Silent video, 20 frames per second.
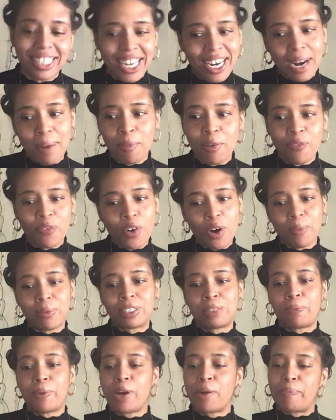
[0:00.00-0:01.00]
say number 4,
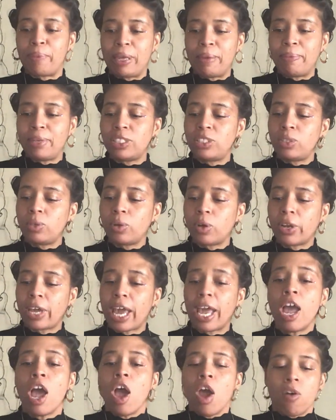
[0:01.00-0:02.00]
but Spirit beat me too.
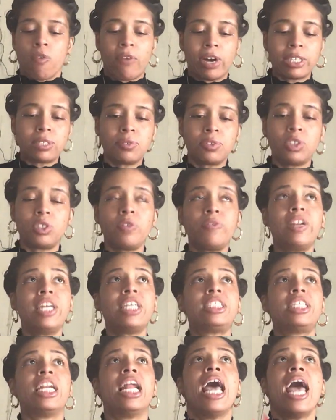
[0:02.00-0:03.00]
Okay, rest and
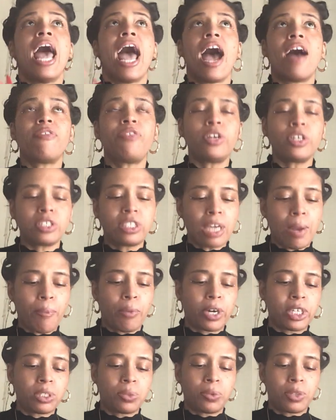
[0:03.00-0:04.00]
rejuvenation. After a
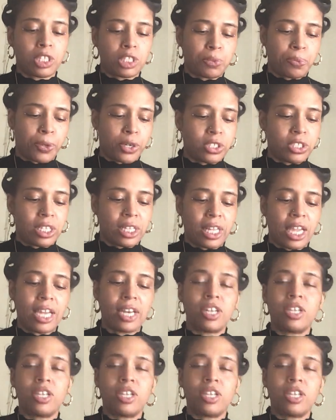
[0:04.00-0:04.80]
separation with this person, they